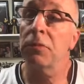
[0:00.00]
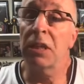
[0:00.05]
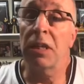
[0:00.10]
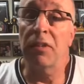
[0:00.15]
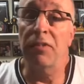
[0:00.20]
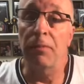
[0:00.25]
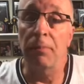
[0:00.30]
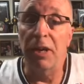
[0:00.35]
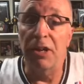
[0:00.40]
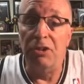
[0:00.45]

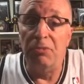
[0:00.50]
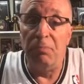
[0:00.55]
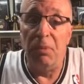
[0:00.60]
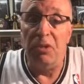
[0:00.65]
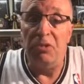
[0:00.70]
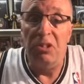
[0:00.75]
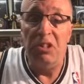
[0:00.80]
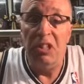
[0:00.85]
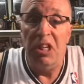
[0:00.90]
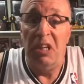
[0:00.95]
Everybody's
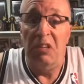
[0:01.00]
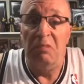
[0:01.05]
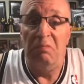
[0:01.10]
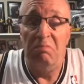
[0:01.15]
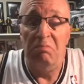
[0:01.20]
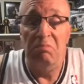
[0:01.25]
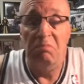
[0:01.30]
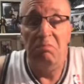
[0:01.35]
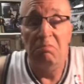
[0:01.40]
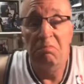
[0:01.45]
busy now.
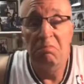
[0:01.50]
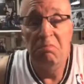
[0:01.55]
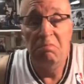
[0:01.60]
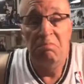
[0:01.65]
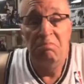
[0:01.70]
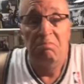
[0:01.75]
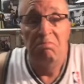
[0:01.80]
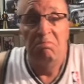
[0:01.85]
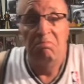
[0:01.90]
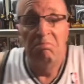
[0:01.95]

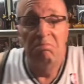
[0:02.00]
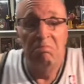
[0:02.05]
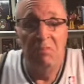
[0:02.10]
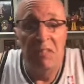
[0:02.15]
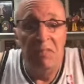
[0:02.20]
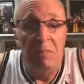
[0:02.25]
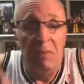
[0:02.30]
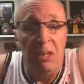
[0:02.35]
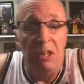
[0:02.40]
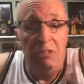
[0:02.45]

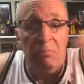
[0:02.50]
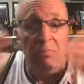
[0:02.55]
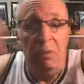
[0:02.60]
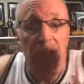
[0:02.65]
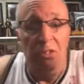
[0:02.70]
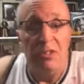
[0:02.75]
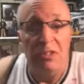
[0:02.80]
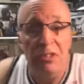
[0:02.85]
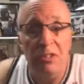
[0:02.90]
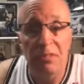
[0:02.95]
Everybody's
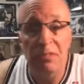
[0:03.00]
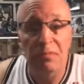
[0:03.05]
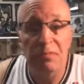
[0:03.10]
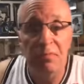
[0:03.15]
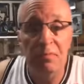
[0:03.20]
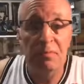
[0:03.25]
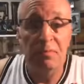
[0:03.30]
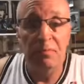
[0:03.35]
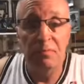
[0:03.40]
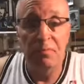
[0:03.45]
busy.
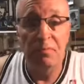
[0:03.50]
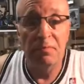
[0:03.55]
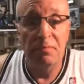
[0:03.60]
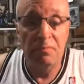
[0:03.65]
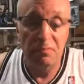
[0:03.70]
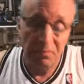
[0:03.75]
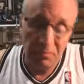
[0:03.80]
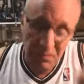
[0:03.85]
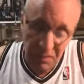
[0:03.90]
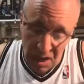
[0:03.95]

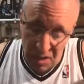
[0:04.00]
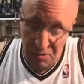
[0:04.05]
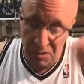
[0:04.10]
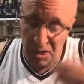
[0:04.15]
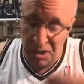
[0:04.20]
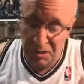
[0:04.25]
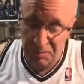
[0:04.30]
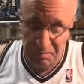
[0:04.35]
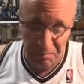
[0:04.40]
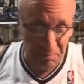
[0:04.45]
It's all right.